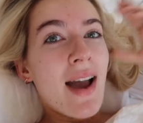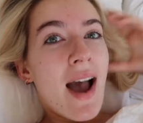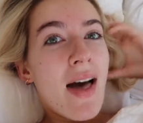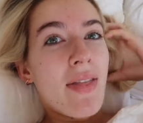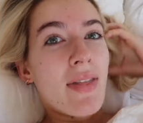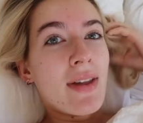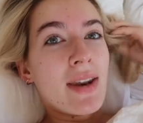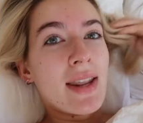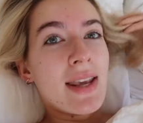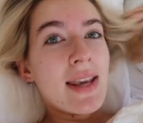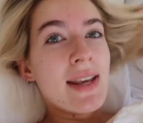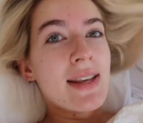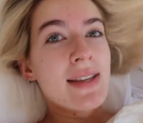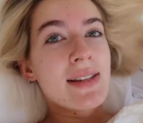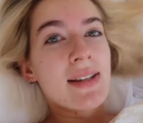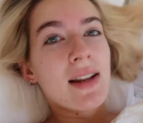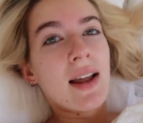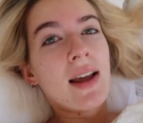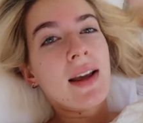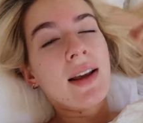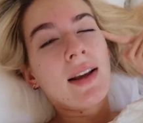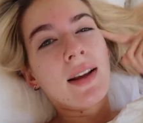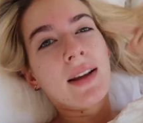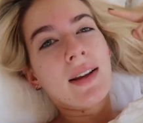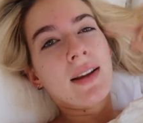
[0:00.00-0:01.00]
And then he's
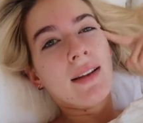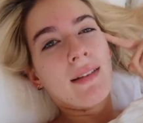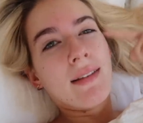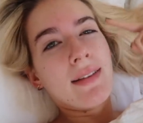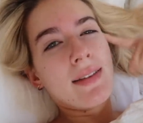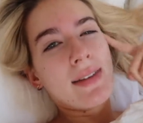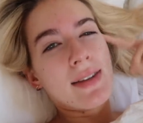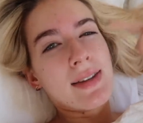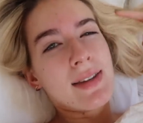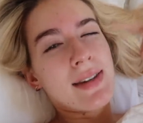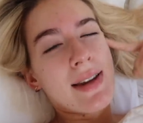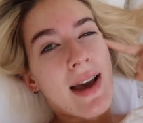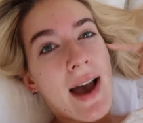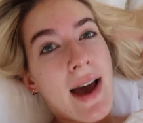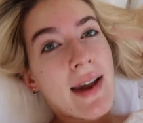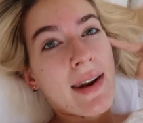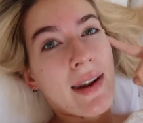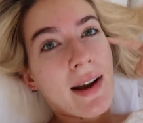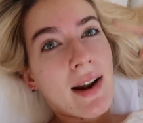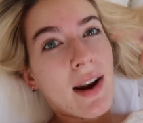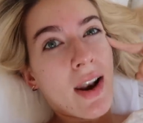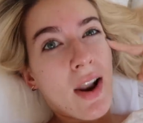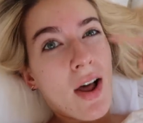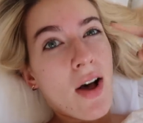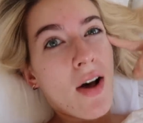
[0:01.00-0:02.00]
like, it's
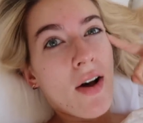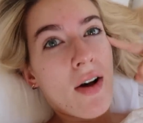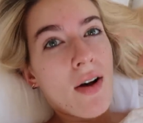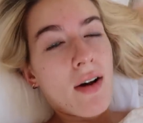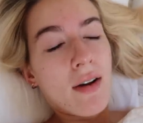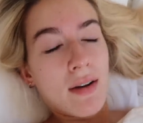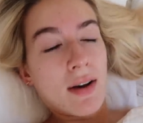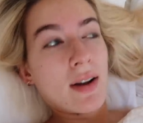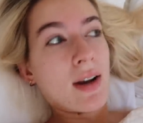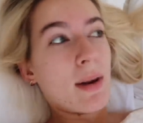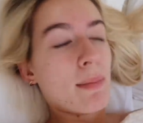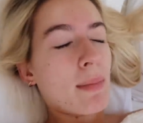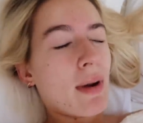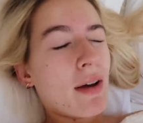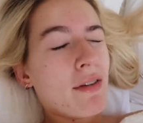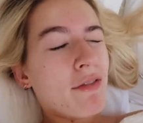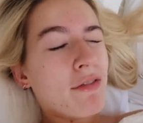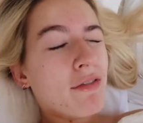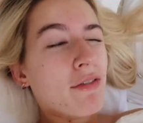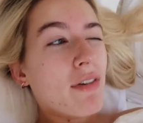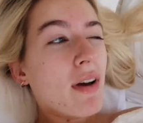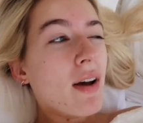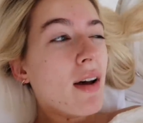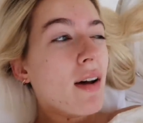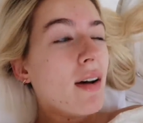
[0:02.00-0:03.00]
10:00. And I'm like,
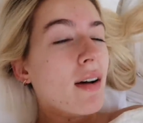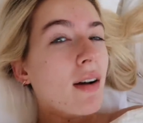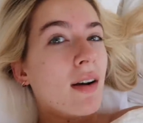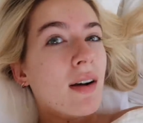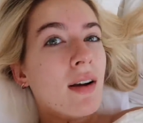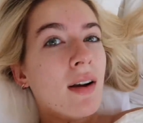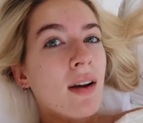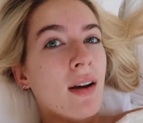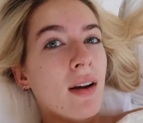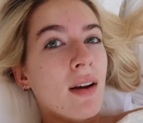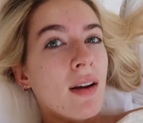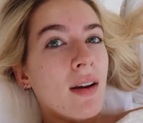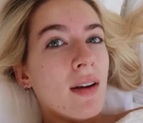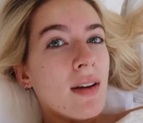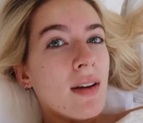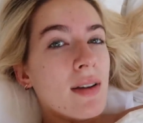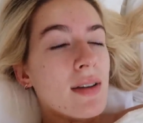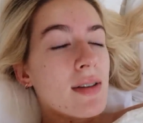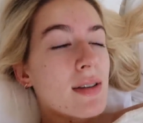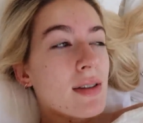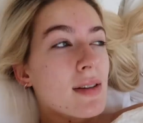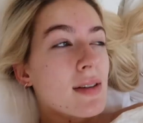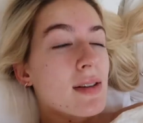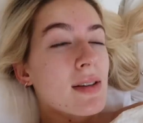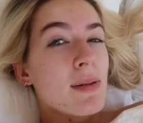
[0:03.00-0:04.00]
fuck,
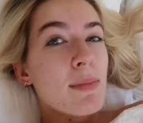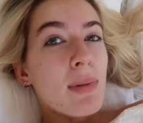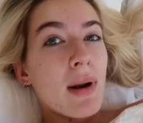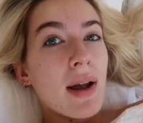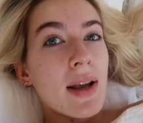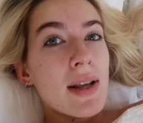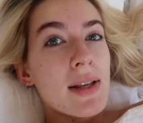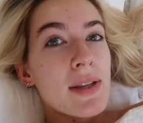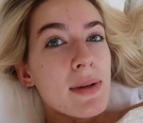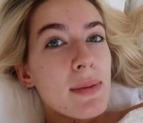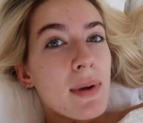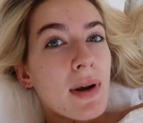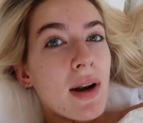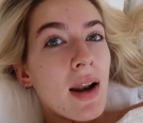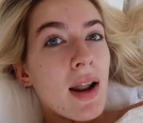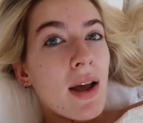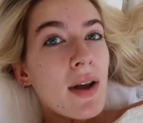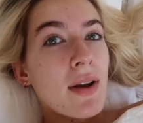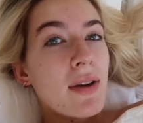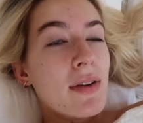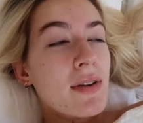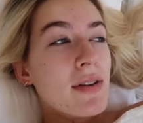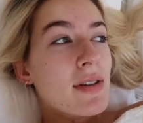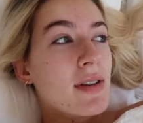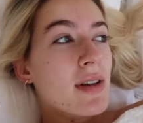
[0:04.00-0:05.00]
it's because the blinds were
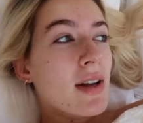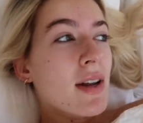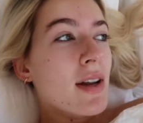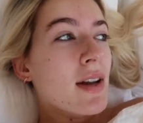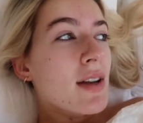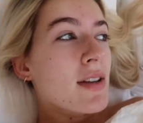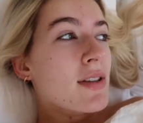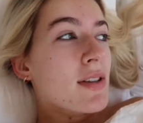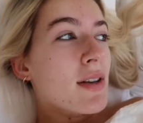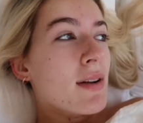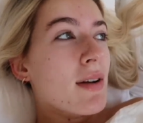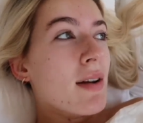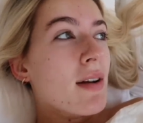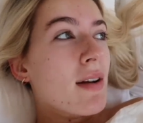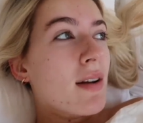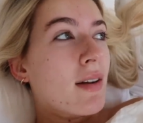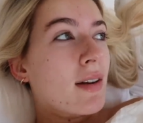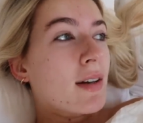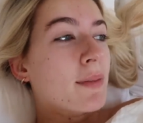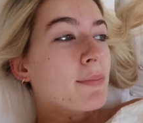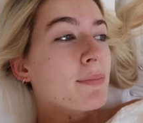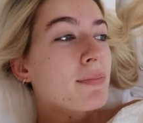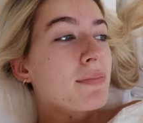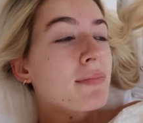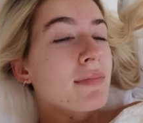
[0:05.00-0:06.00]
closed. So
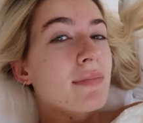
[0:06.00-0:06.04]
look.